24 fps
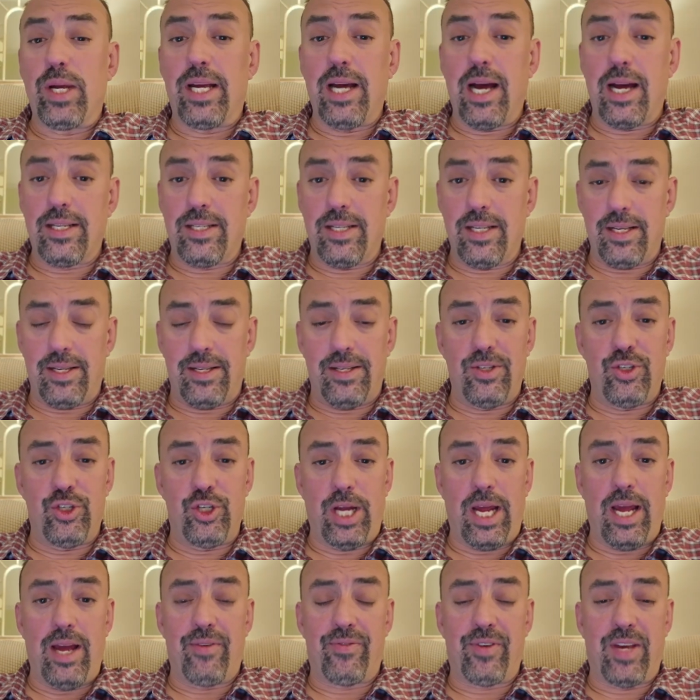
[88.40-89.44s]
we got to
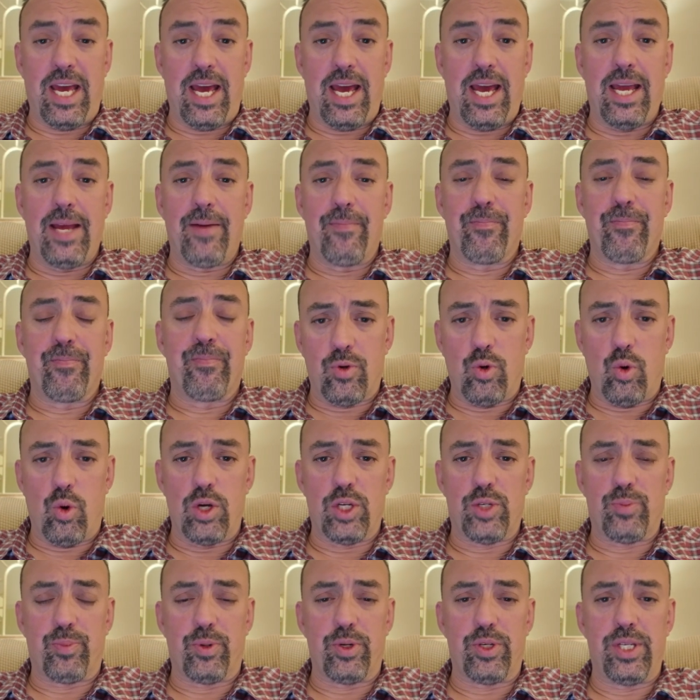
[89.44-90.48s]
JFK, of
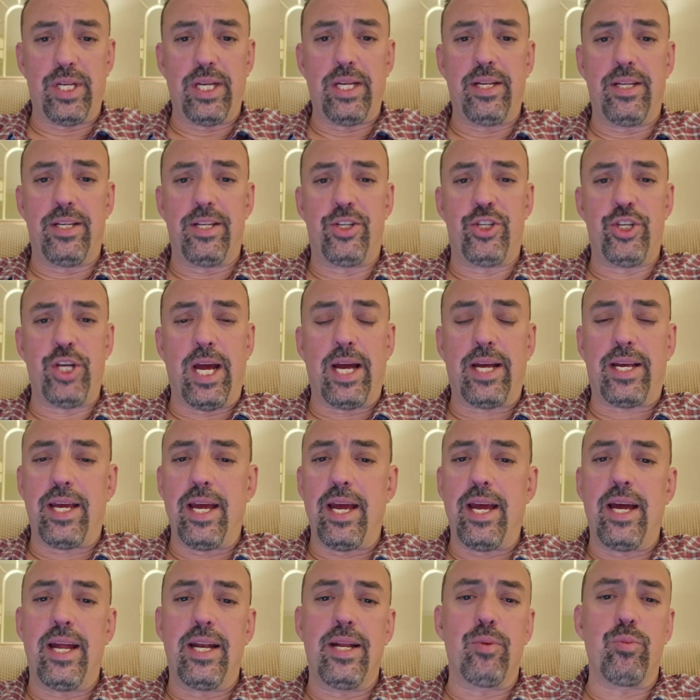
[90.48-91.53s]
course, proceeded to check
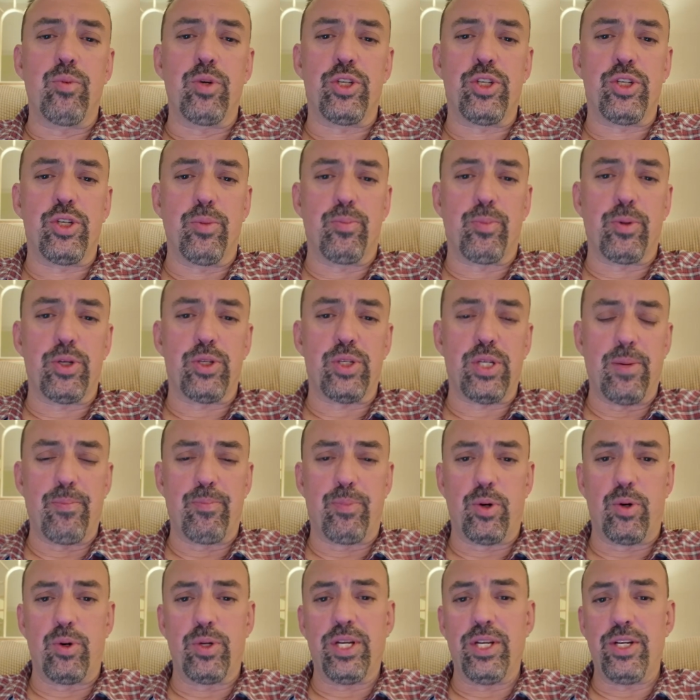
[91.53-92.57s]
in. It was super
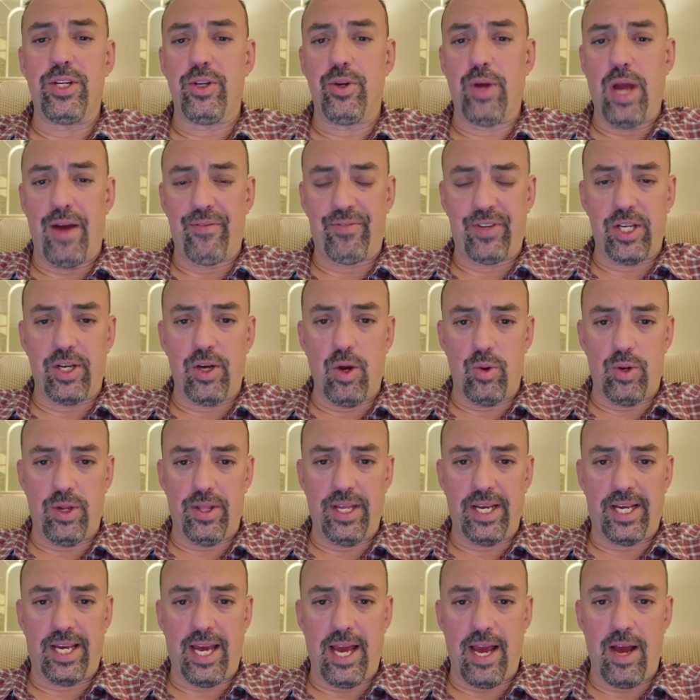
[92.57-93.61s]
simple. You do have to go to
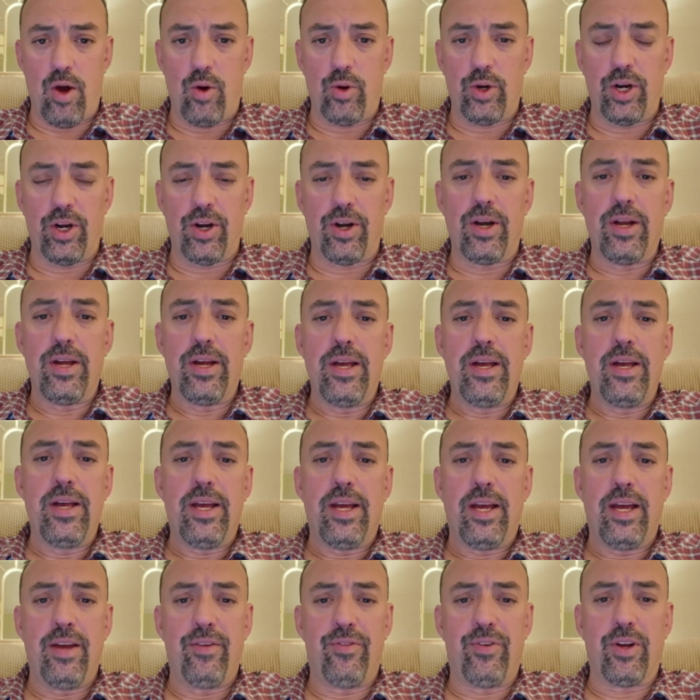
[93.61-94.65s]
the counter
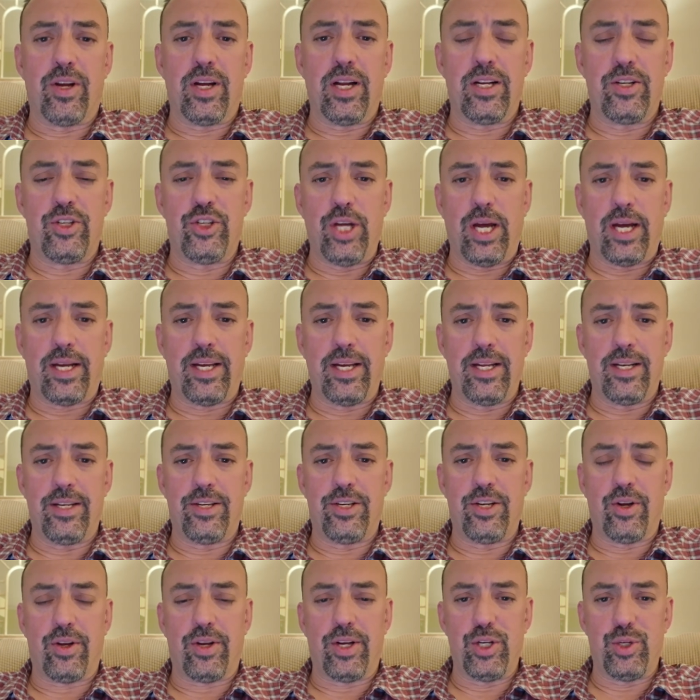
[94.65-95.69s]
if you're going to check into
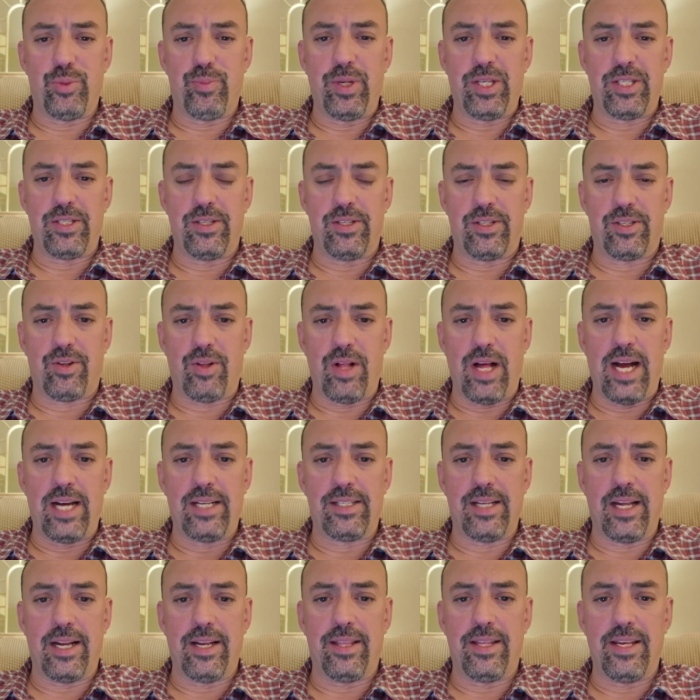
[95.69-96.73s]
Turkish business
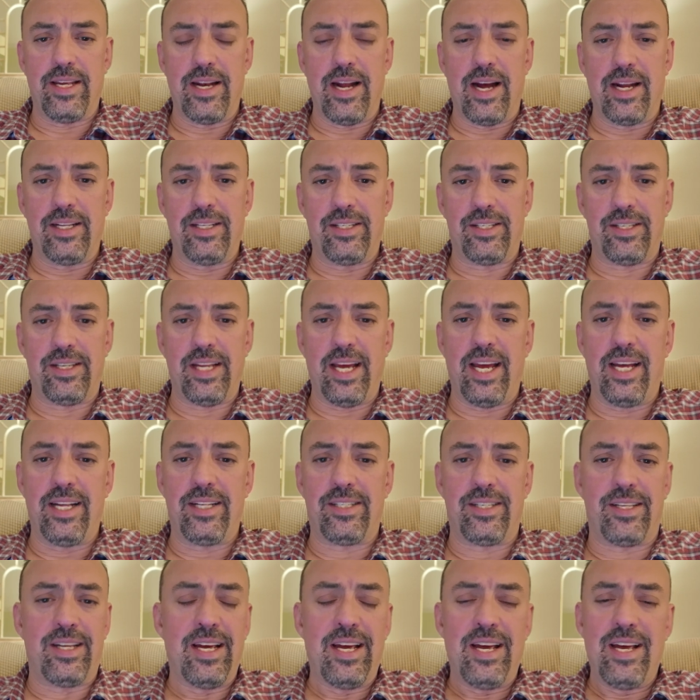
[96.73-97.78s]
class out of the United
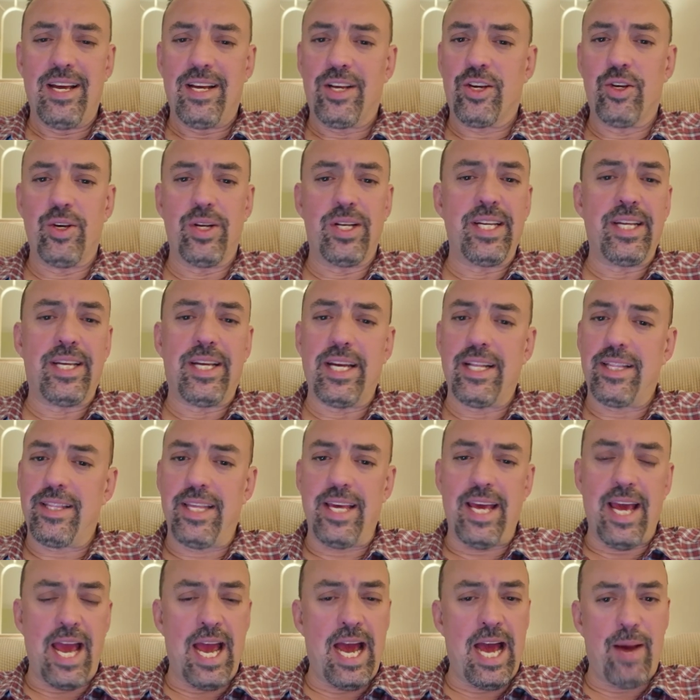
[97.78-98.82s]
States. Couldn't get
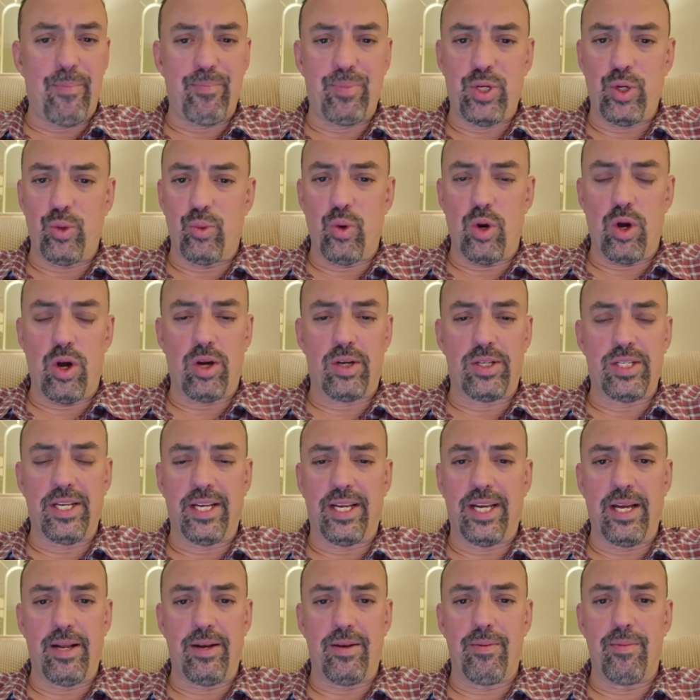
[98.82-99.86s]
the app to work to
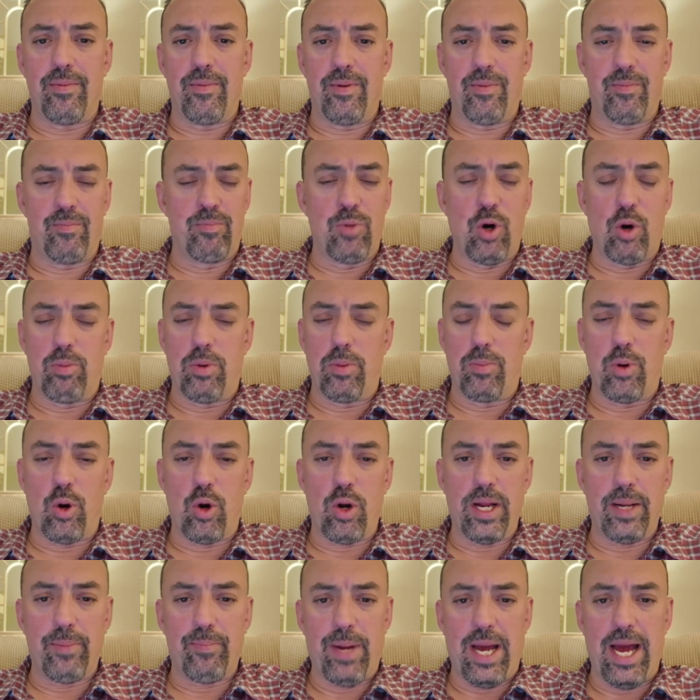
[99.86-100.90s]
get mobile
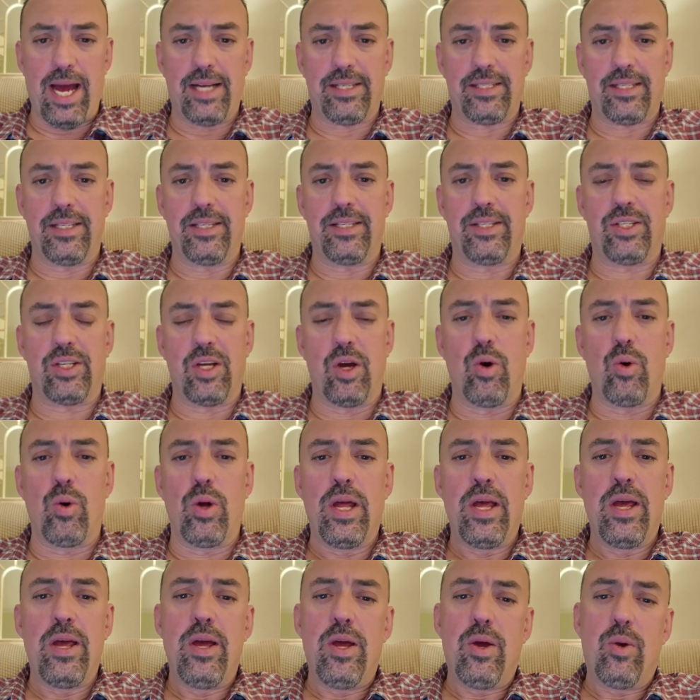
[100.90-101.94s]
boarding passes.
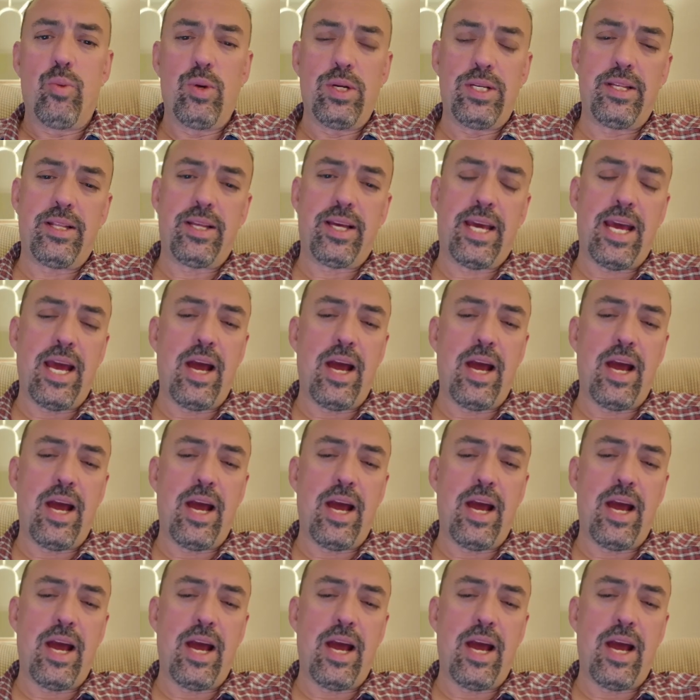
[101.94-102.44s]
So went to the